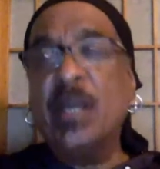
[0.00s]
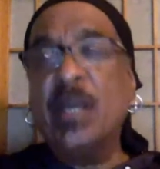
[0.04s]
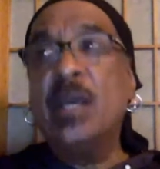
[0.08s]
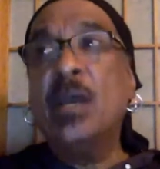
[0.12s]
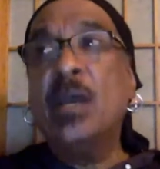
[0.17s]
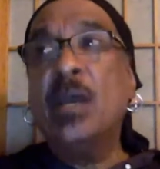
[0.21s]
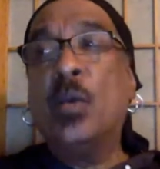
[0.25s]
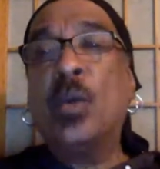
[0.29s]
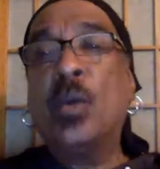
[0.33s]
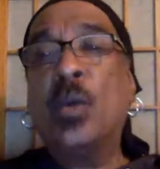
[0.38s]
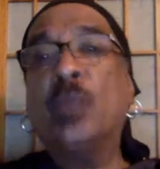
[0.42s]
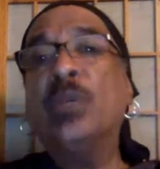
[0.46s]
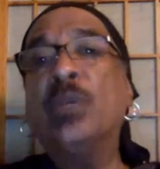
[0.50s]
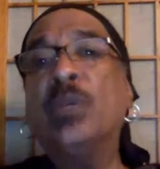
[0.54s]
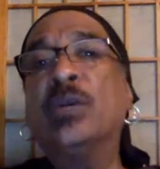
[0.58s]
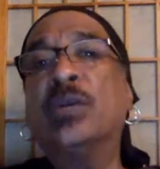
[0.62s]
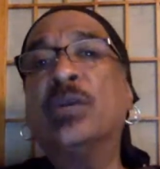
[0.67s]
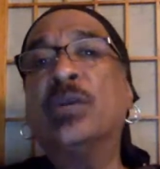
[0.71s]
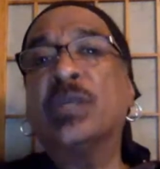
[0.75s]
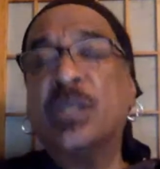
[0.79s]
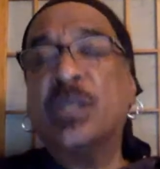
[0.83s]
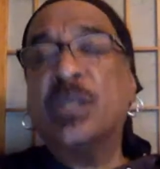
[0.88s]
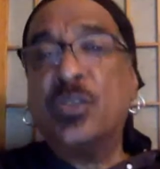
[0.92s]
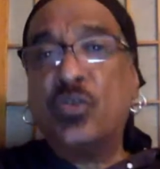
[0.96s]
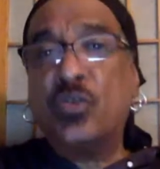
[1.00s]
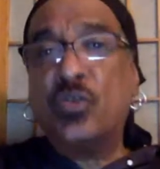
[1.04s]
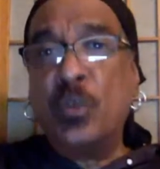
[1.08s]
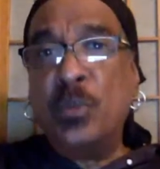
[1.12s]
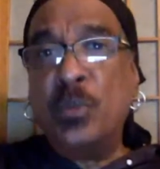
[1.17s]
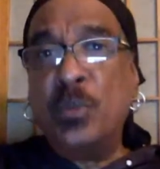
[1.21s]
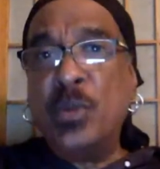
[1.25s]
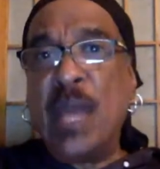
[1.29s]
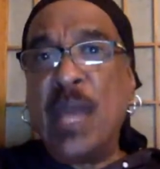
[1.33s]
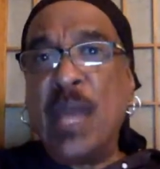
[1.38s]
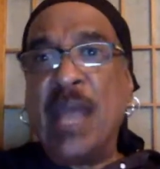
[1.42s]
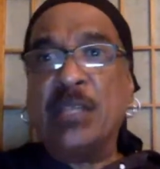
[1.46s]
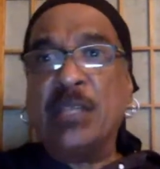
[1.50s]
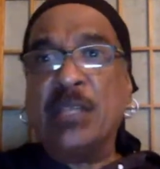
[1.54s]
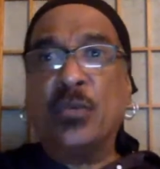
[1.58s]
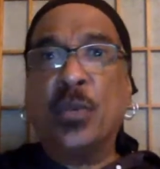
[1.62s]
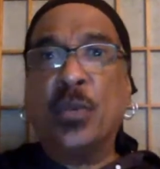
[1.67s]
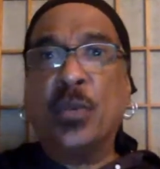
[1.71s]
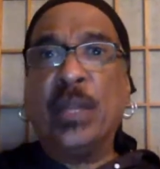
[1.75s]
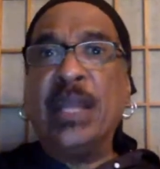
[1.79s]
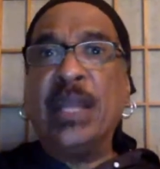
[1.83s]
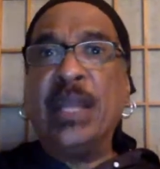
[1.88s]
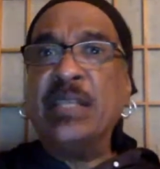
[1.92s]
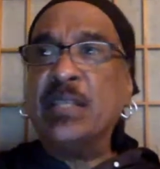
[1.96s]
What are we going to contribute as it
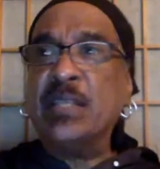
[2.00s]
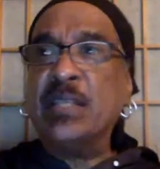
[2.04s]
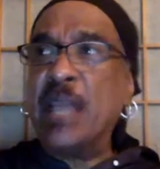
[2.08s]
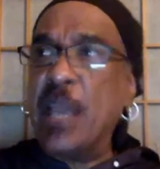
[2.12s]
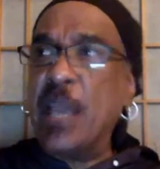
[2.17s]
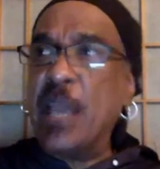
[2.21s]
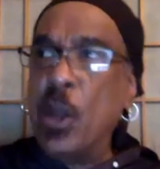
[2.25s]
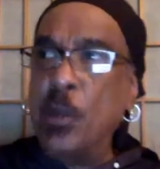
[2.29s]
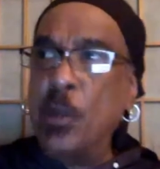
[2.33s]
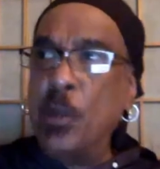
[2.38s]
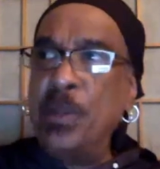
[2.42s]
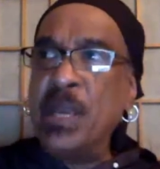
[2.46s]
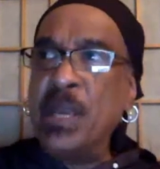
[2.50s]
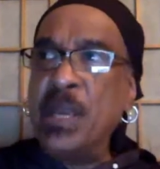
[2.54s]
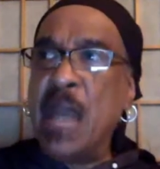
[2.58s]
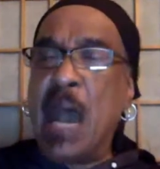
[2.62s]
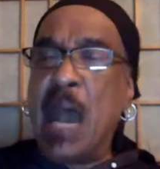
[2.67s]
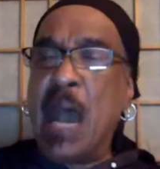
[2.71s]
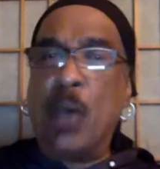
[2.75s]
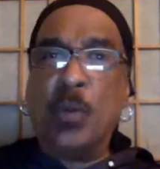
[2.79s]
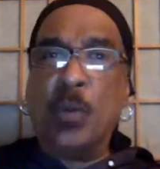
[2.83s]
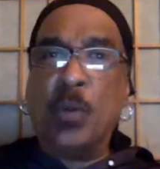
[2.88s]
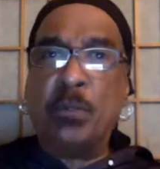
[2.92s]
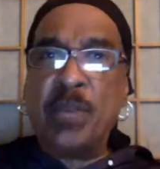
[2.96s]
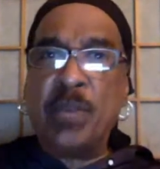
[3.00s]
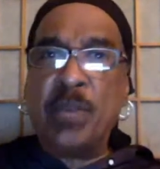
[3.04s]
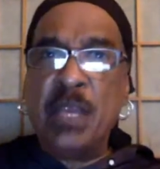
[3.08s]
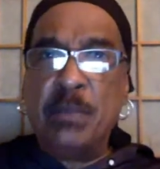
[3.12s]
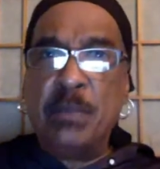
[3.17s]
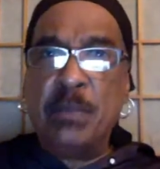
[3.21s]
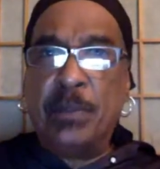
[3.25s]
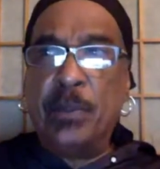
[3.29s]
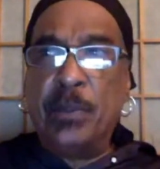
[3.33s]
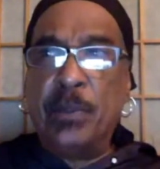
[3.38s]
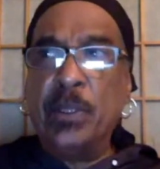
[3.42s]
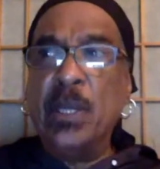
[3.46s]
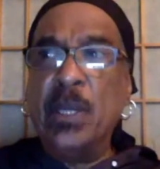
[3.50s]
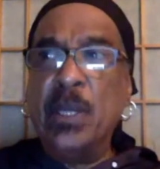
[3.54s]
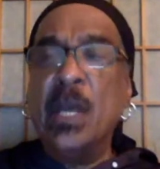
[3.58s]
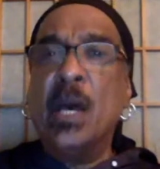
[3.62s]
relates to helping our people